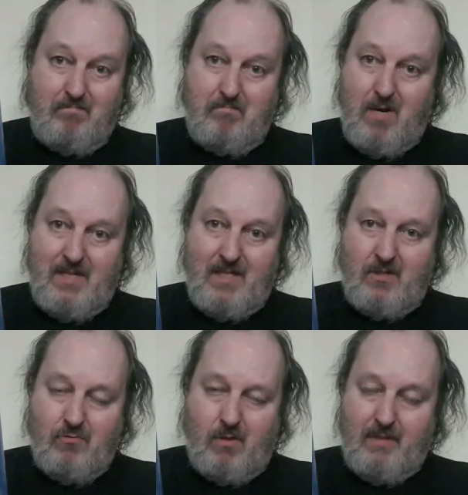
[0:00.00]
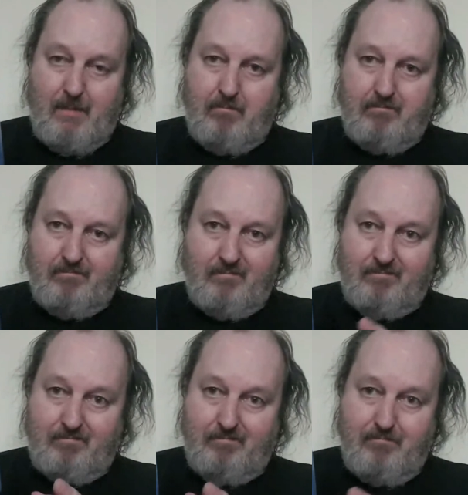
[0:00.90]
mind-controlling
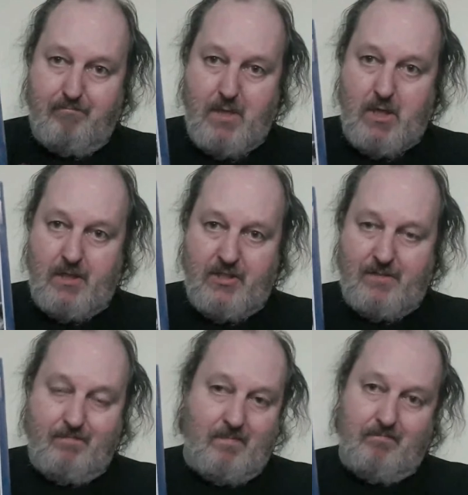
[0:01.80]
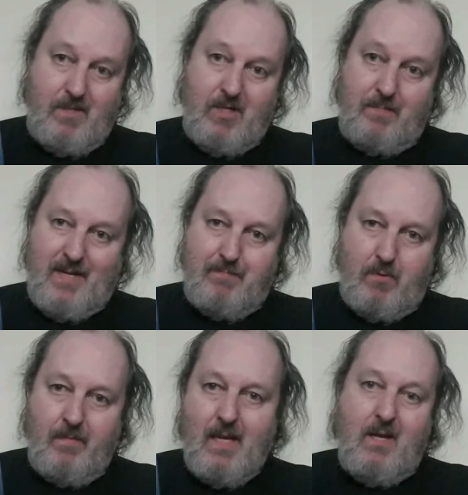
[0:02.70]
bird
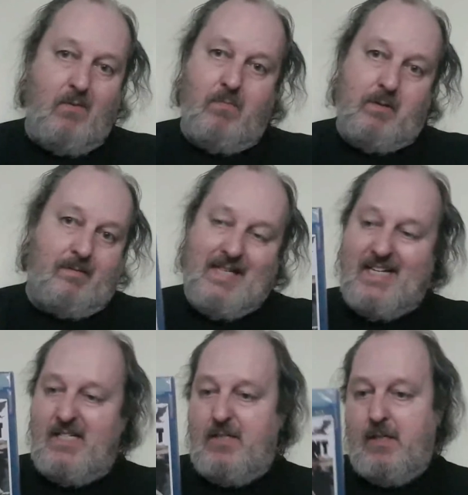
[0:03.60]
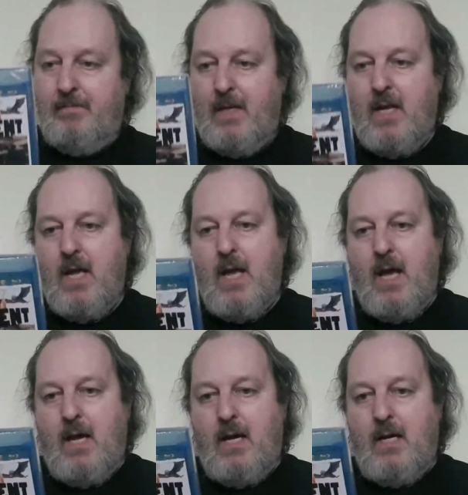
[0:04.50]
people. Well, as you do.
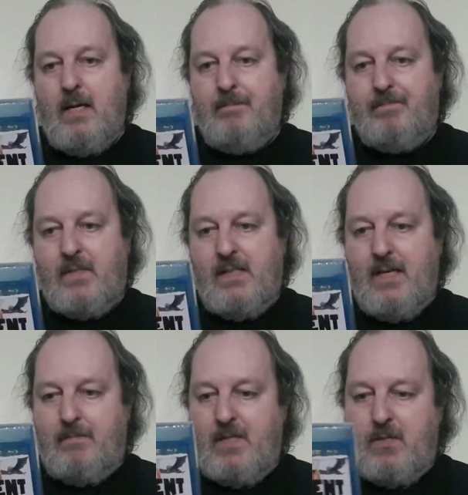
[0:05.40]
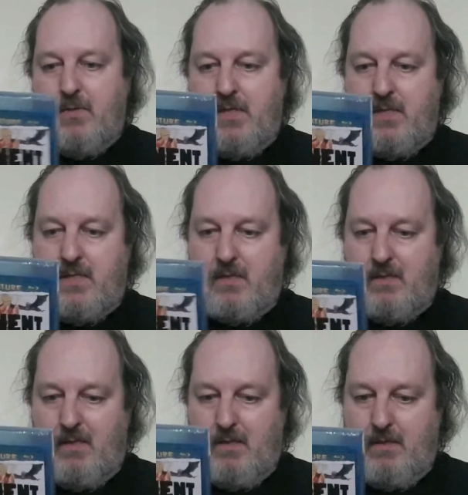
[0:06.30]
Yeah, this was
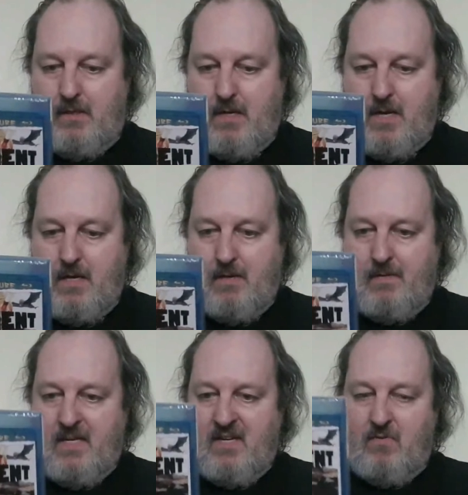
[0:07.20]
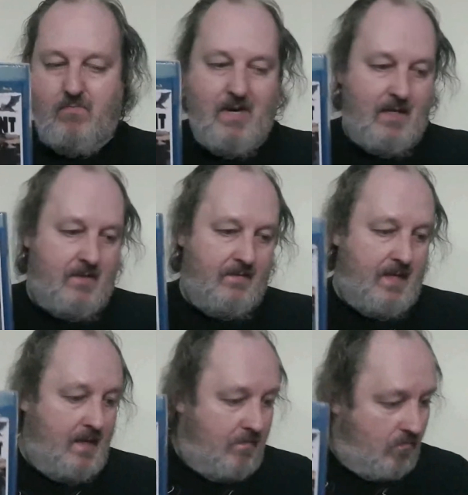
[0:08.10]

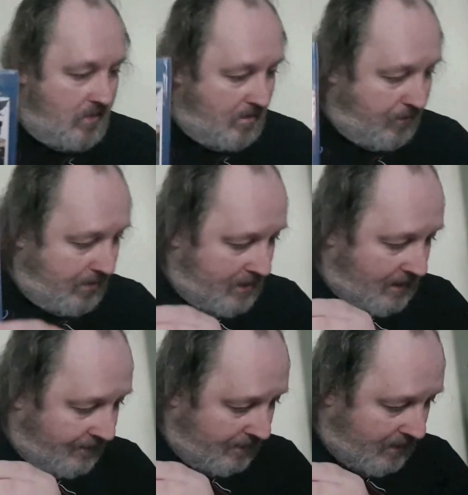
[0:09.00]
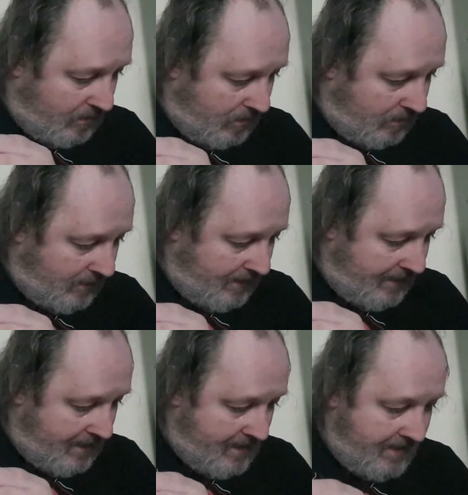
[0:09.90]
relatively well priced, if I recall
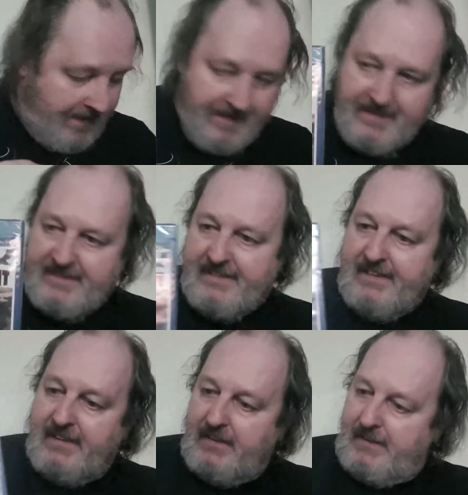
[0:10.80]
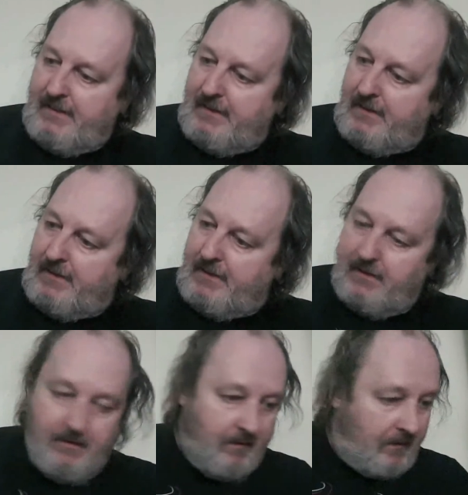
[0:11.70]
correctly. So that's